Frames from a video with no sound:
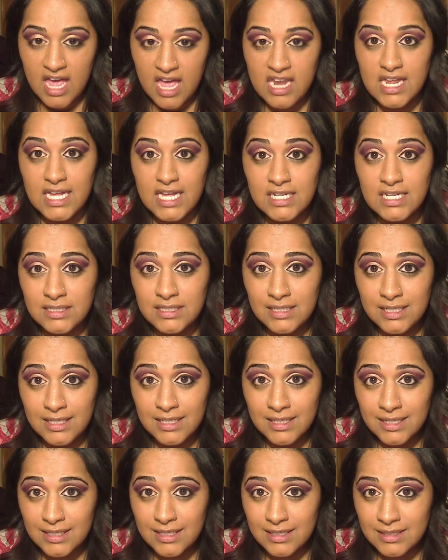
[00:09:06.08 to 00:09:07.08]
an
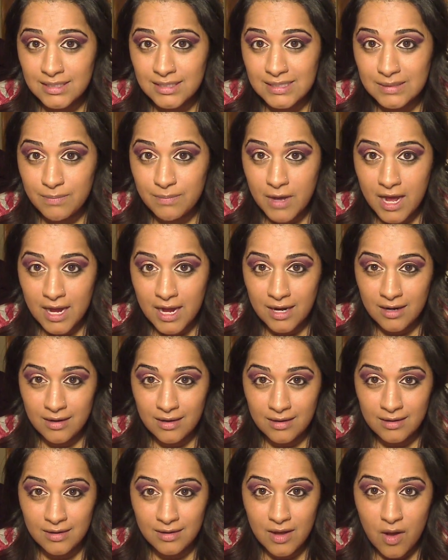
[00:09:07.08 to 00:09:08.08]

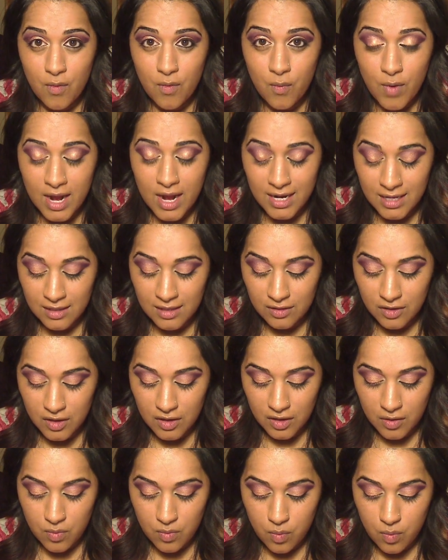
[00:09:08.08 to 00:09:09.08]
Indian-inspired wedding
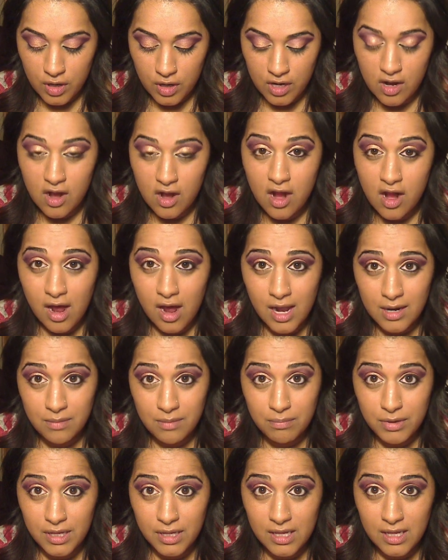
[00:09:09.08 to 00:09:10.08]
look would not
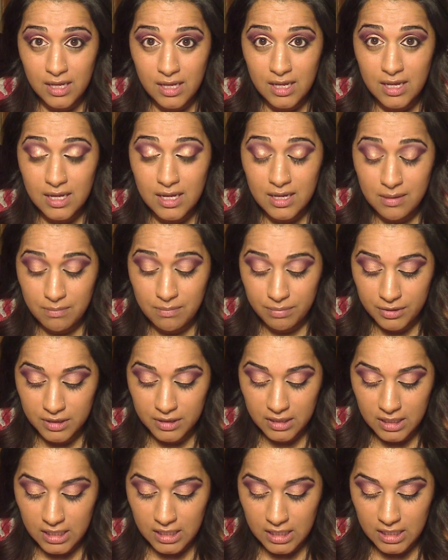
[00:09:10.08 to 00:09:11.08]
be
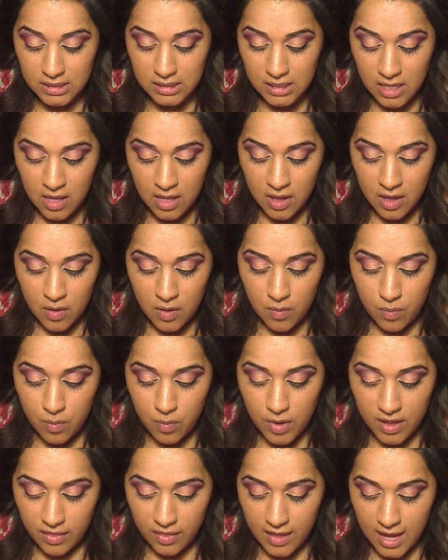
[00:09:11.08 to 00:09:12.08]
complete
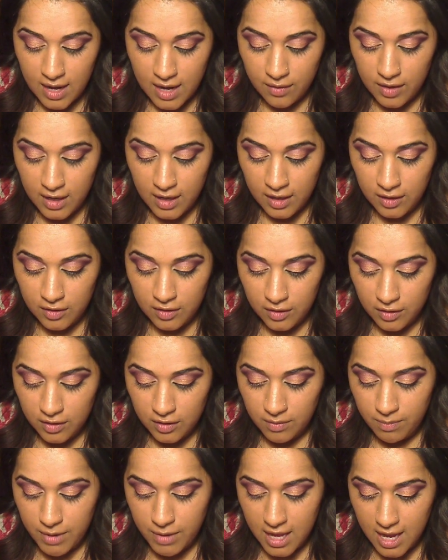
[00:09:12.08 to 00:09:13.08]
without a
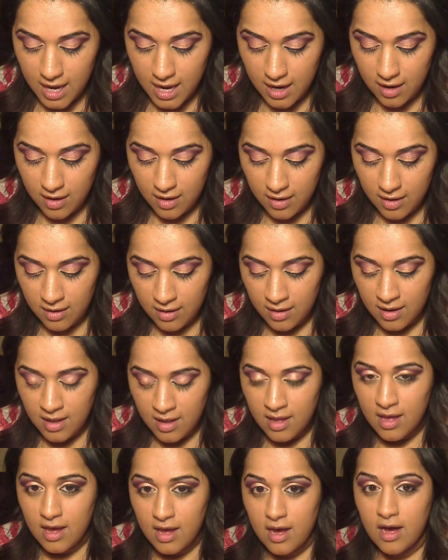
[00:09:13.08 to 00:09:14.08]
good pair
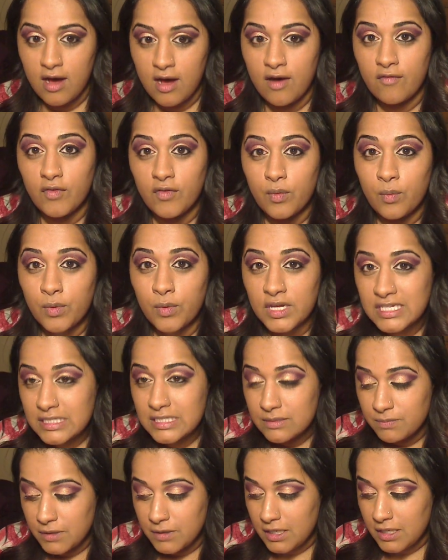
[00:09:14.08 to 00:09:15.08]
of
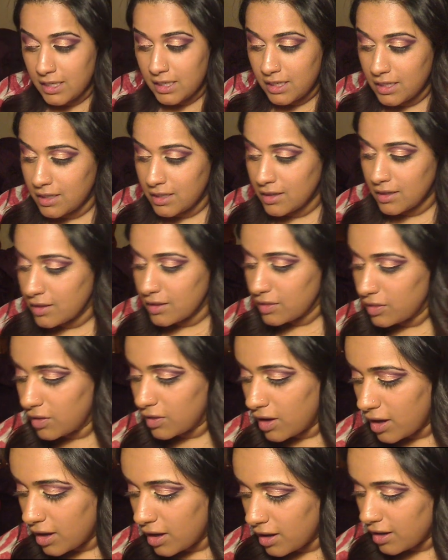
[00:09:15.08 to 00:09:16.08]
wispy,
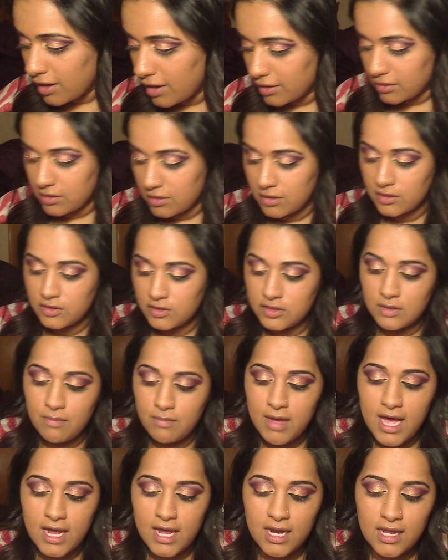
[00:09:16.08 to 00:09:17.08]
long,
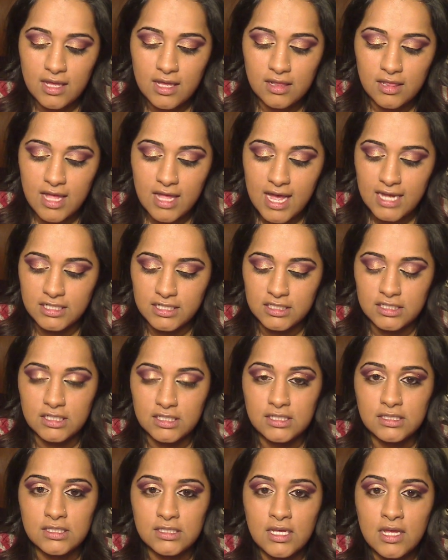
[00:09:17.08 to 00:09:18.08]
dramatic
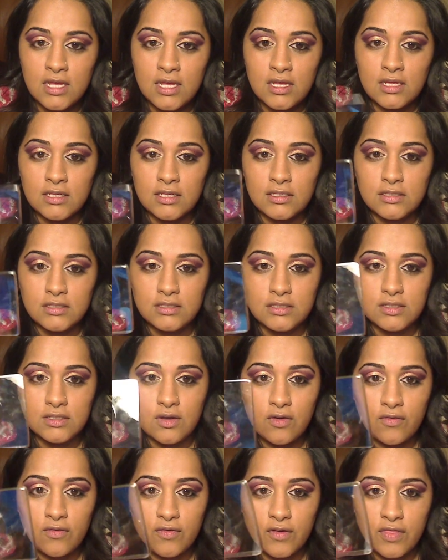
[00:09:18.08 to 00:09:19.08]
lashes.
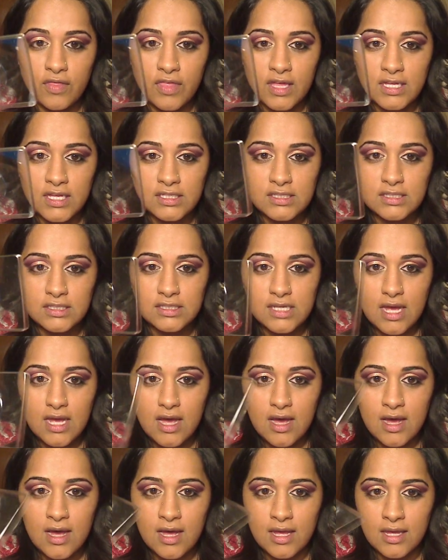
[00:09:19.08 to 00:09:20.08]
So for this,
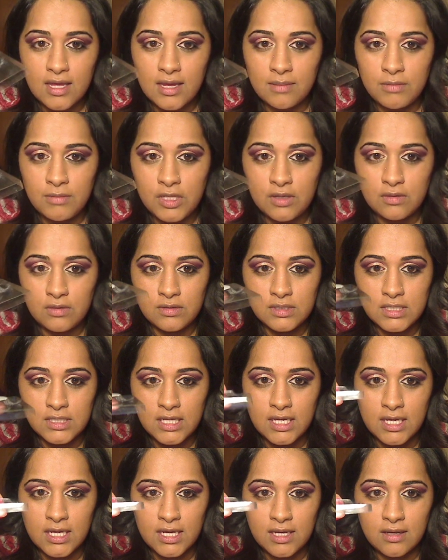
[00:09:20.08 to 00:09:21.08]
I am
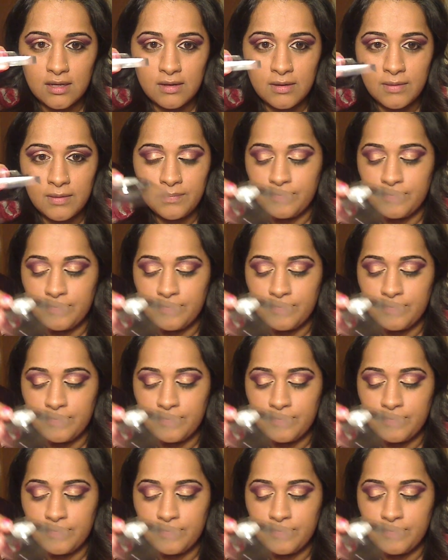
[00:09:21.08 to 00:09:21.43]
using